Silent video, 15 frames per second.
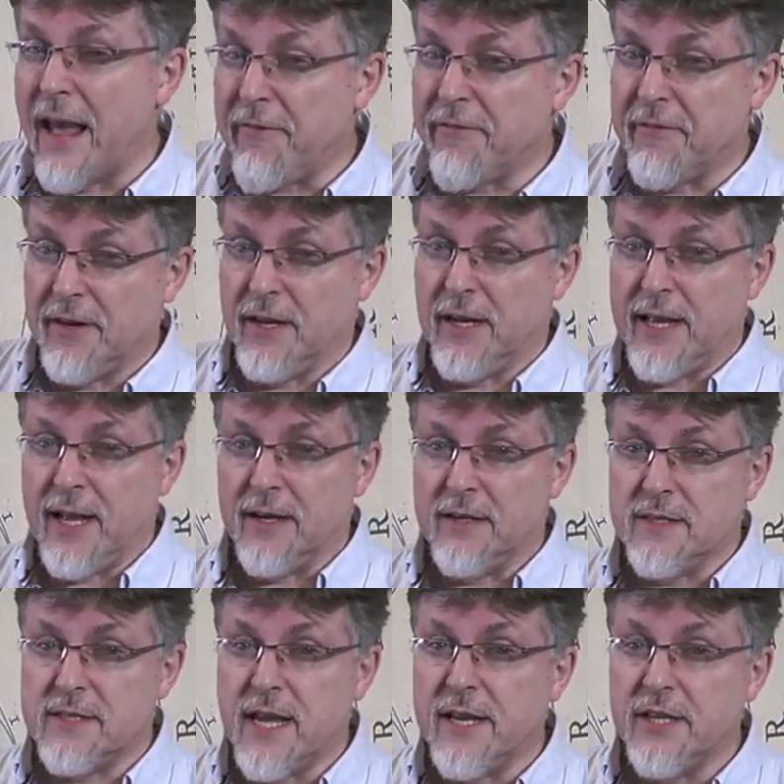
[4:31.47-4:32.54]
definitely
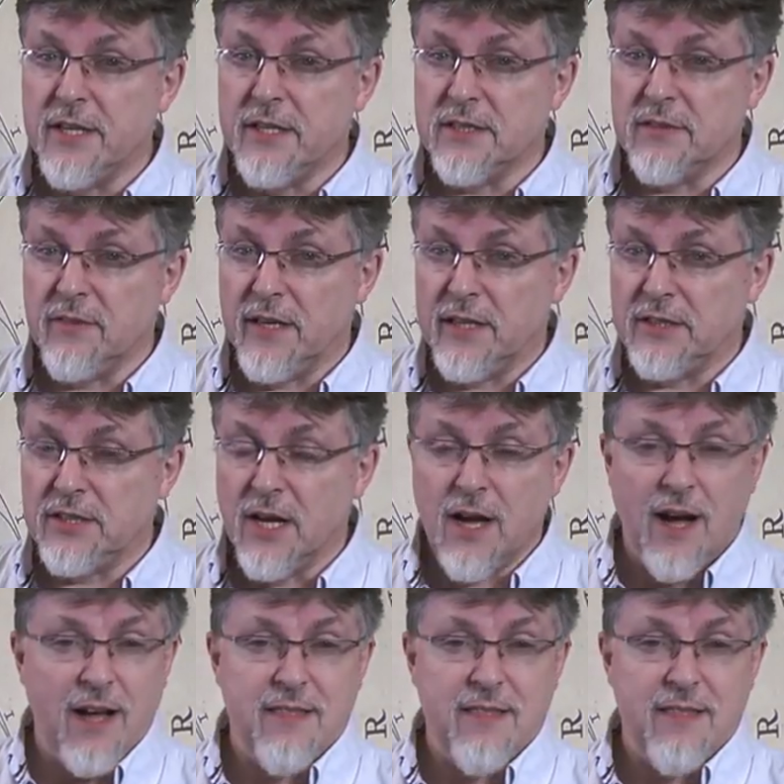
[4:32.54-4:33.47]
under ten years of age.